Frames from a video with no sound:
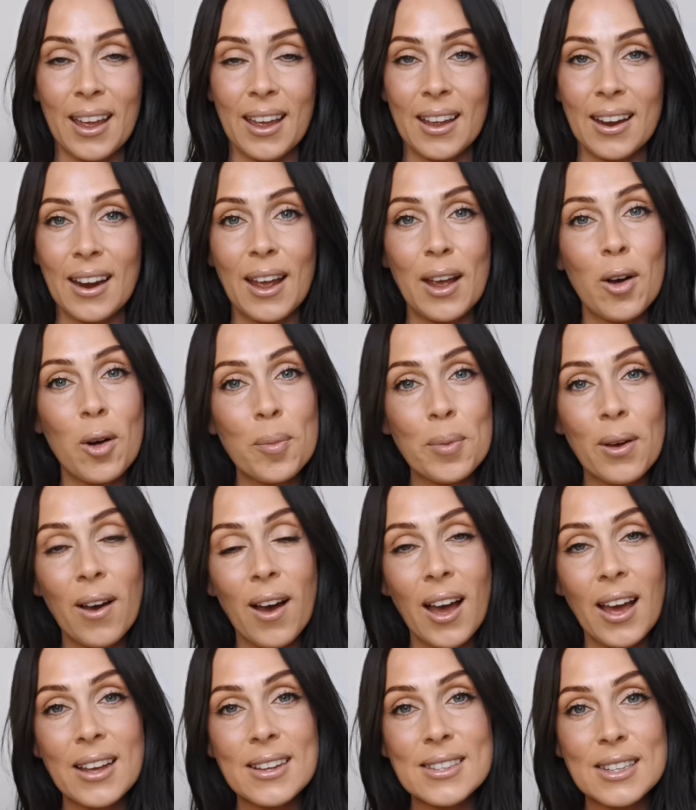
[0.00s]
And I hope you
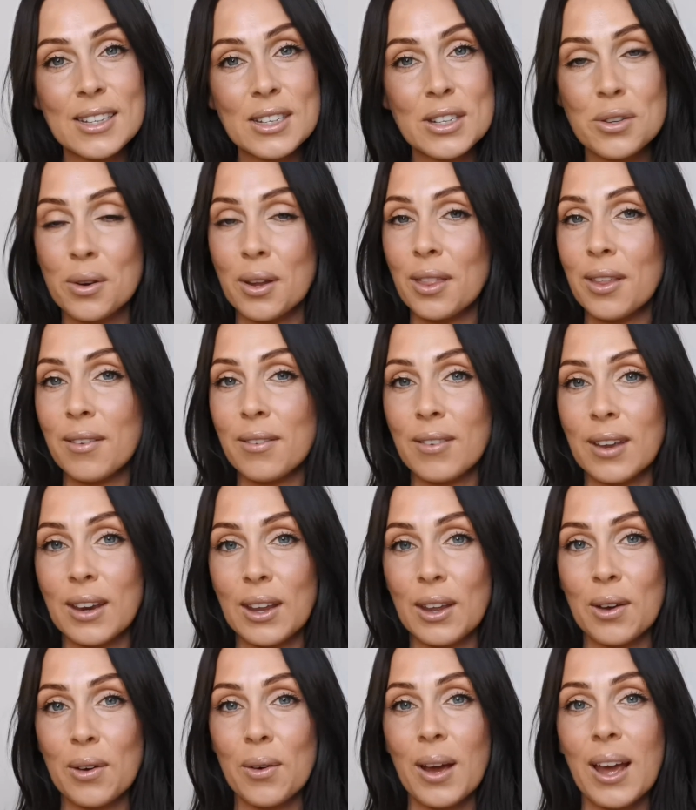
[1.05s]
guys enjoyed the
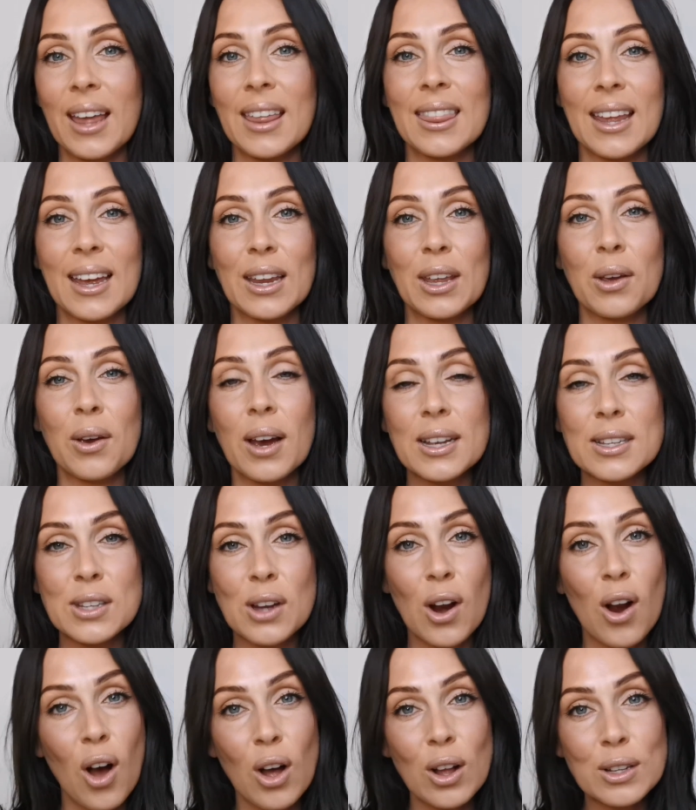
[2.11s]
video and that you guys
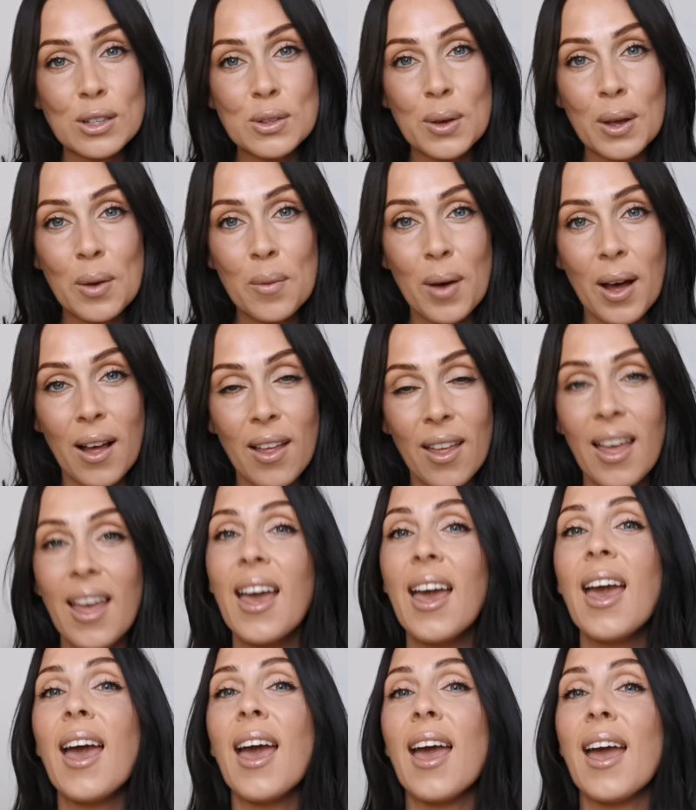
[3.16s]
are all doing well.
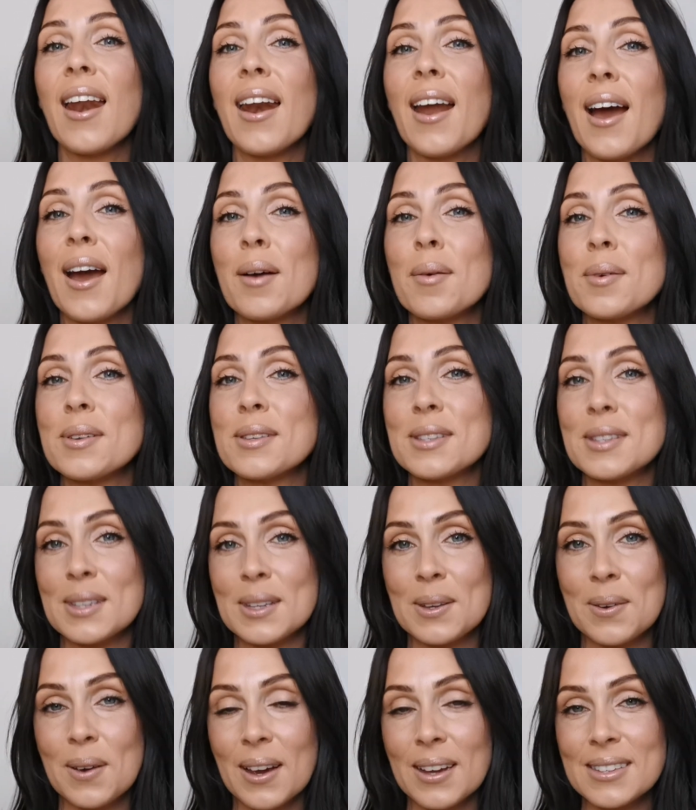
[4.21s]
And I will see
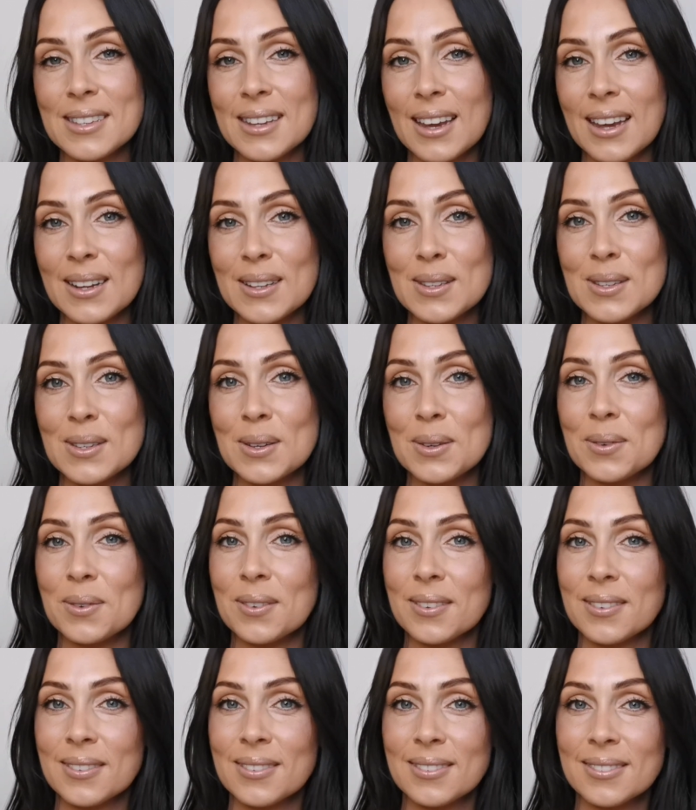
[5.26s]
you guys again
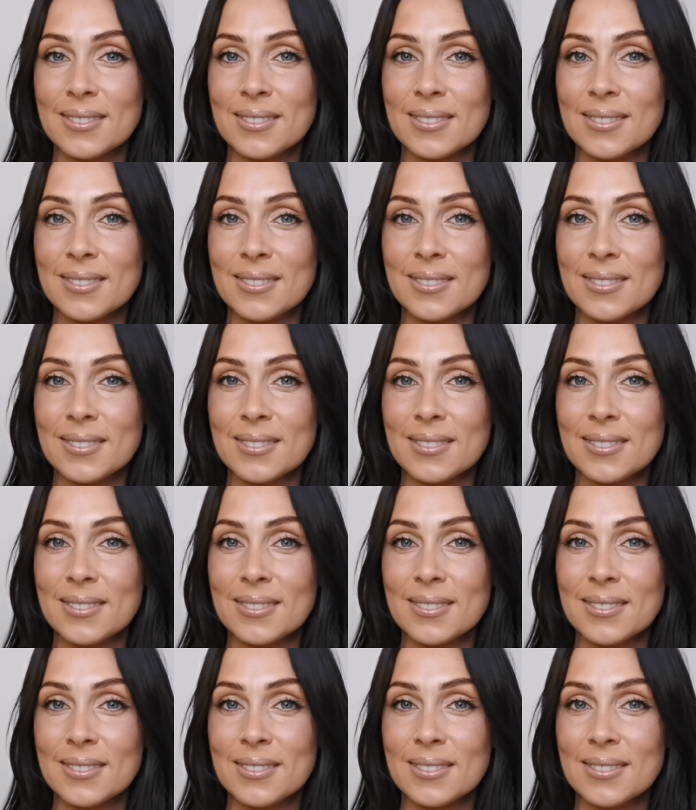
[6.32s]
soon.